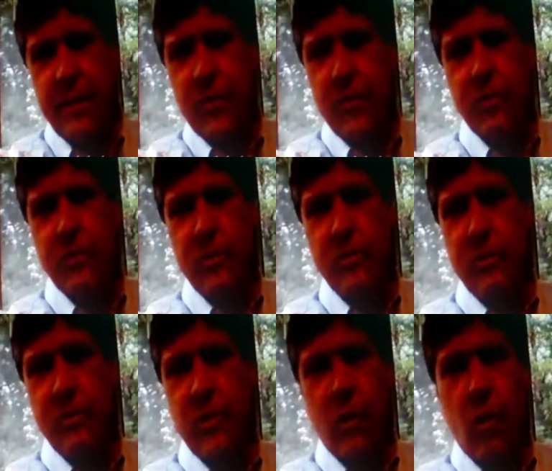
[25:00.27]
know,
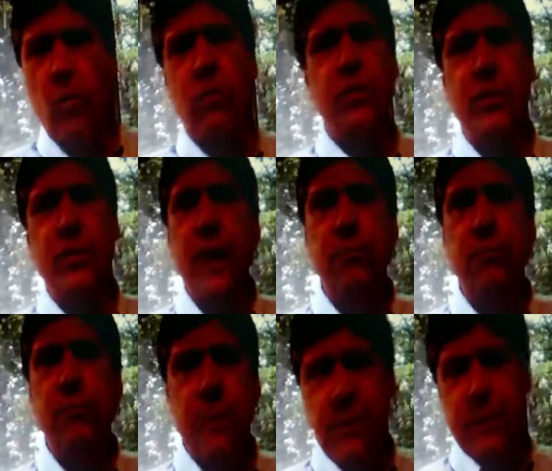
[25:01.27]
there's a whole
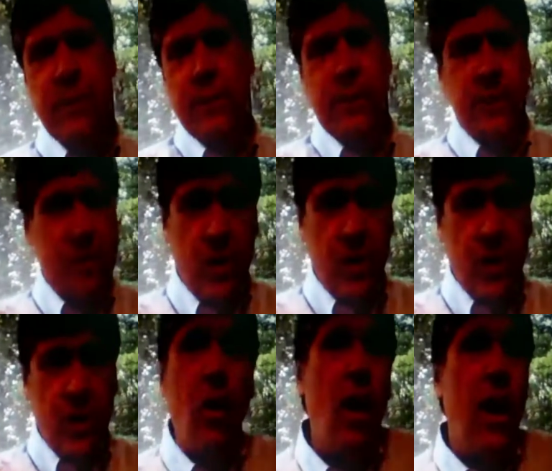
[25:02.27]
segment that's
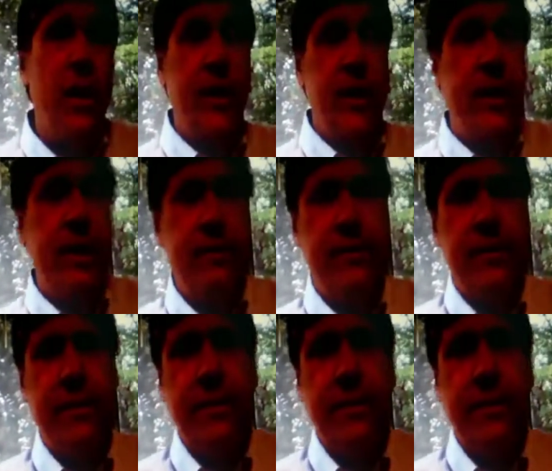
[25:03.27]
gone, and